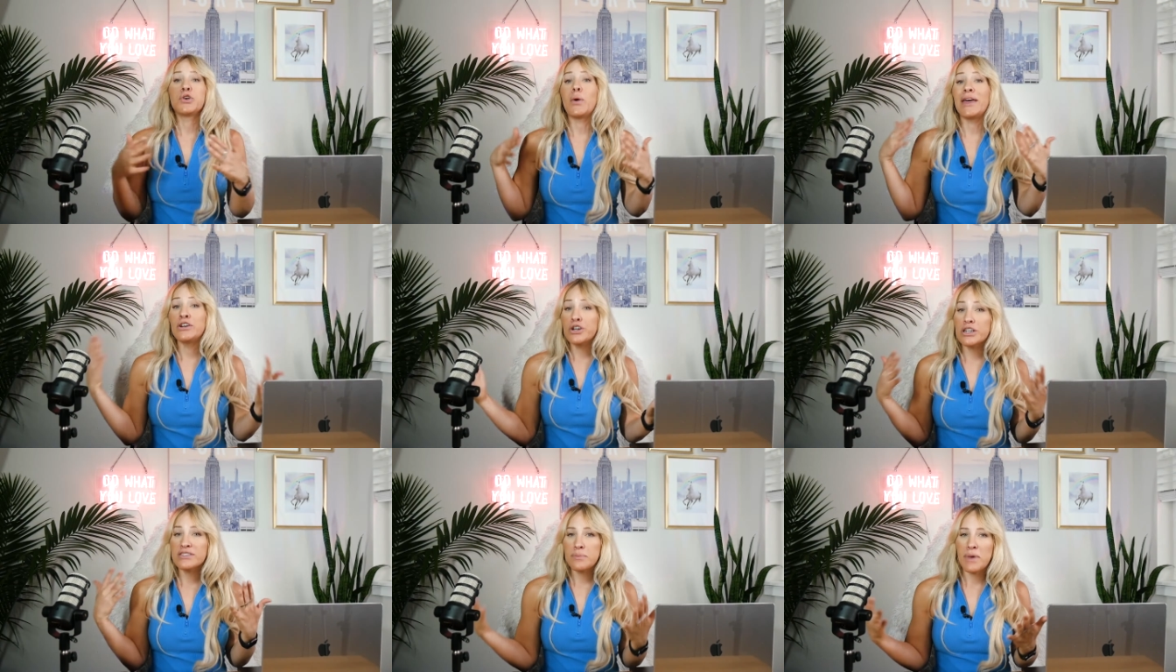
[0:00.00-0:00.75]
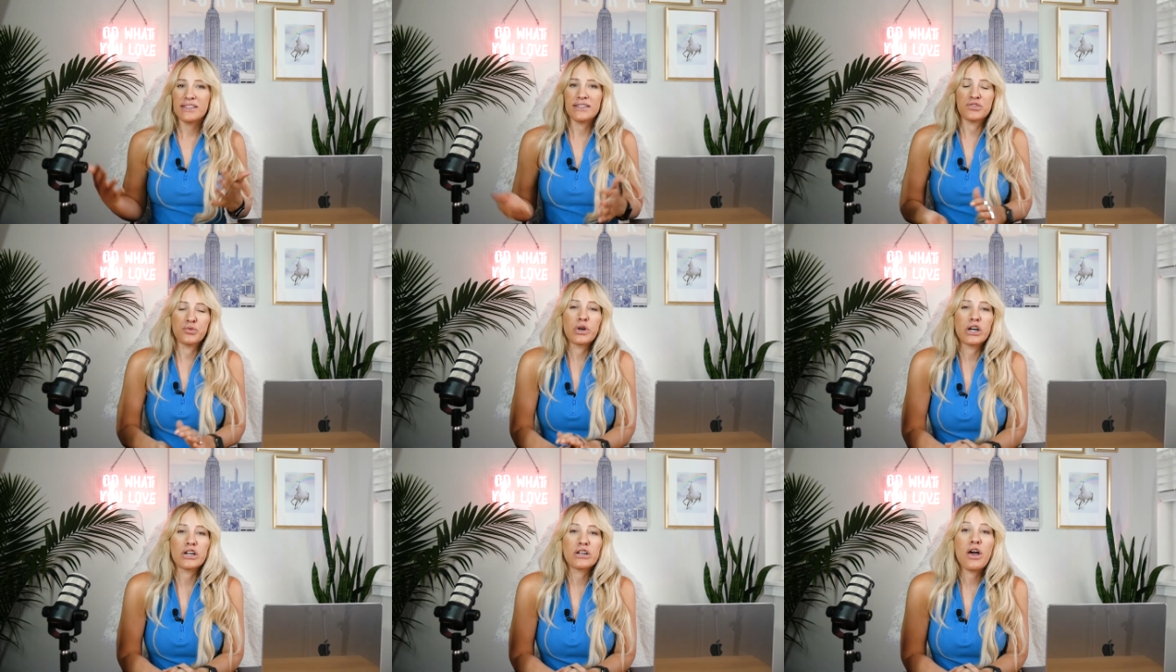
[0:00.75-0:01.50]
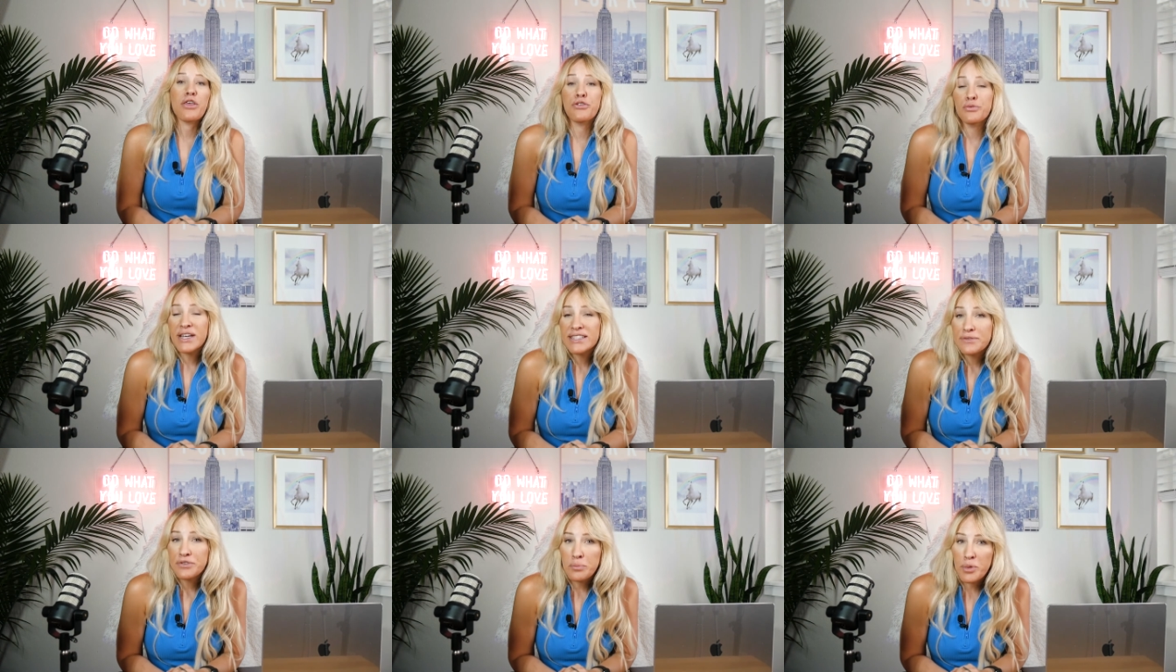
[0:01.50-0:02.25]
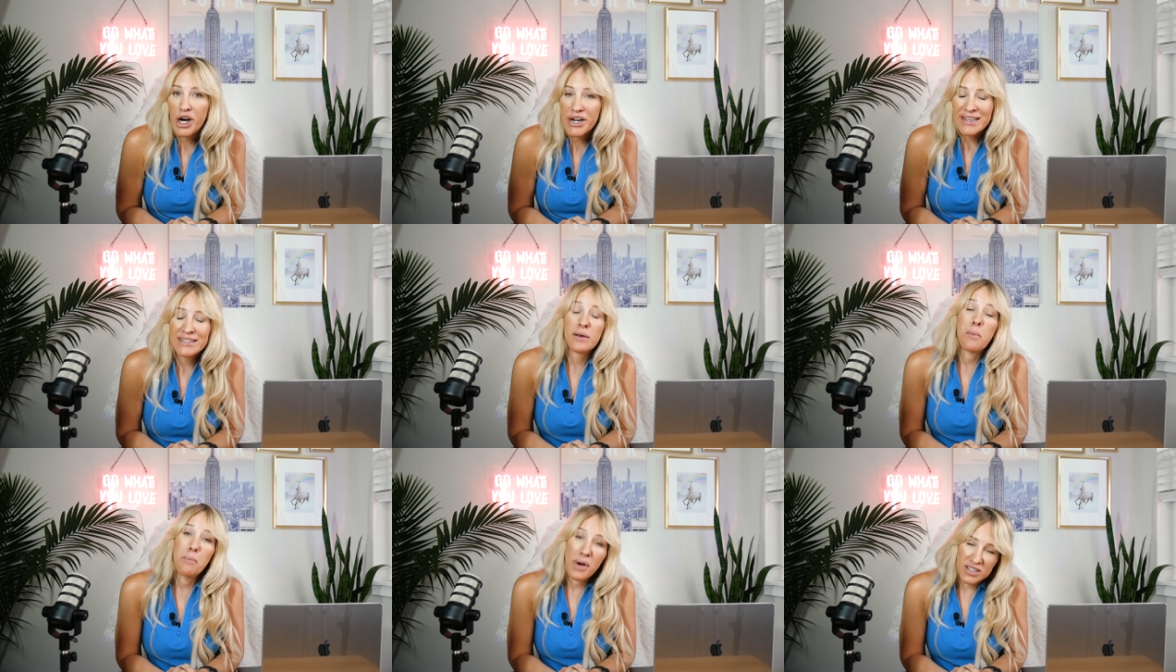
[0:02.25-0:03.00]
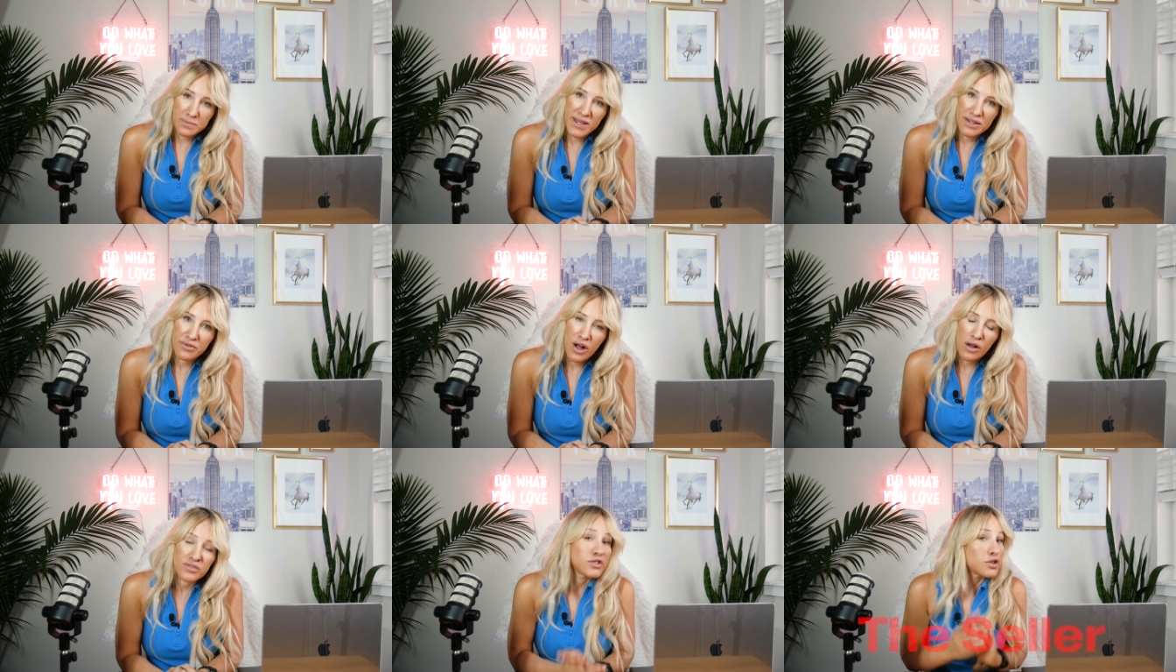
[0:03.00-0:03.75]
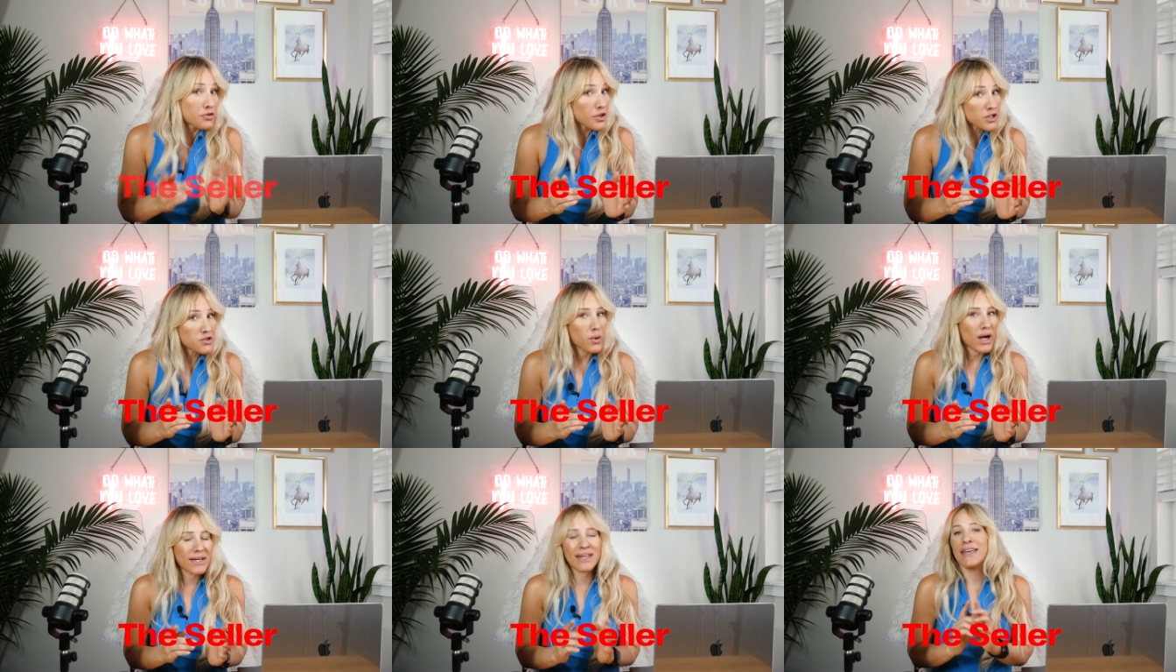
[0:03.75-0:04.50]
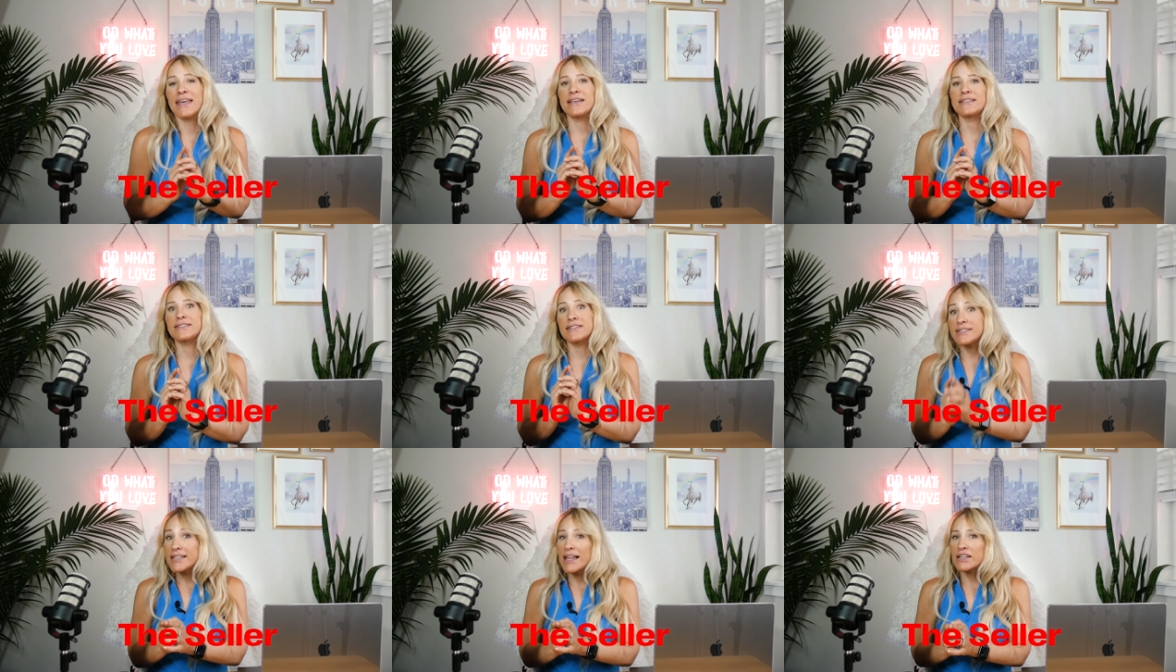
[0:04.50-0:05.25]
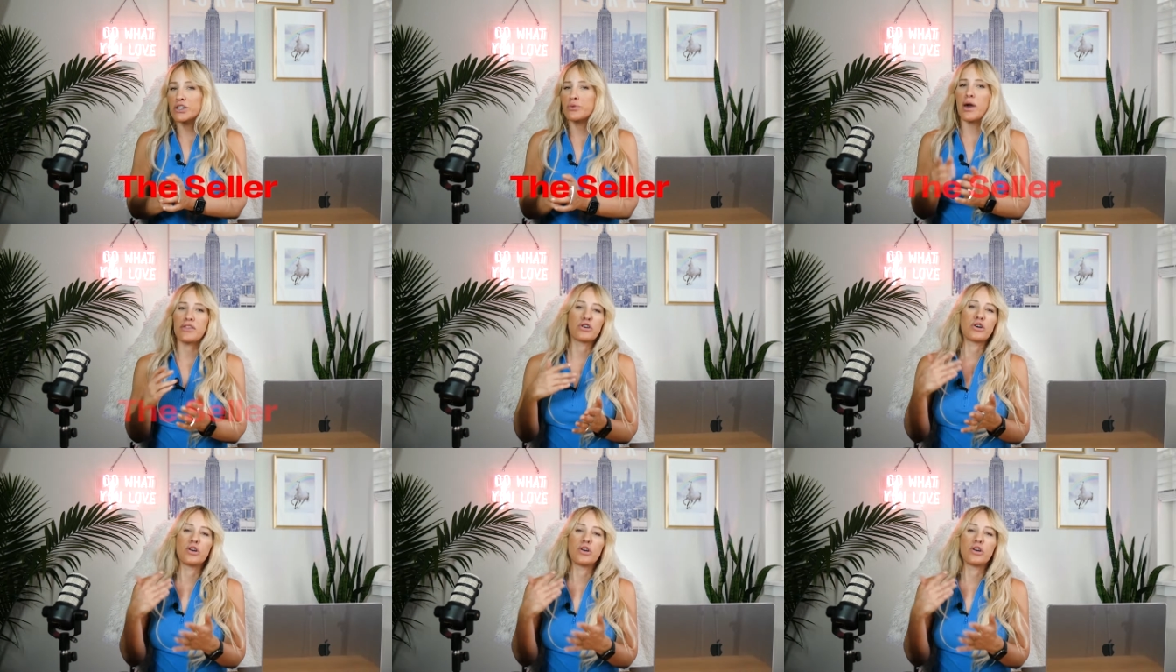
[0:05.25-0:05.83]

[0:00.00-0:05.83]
in order to make this work, 3 different parties must be involved. The first one is the seller, whether a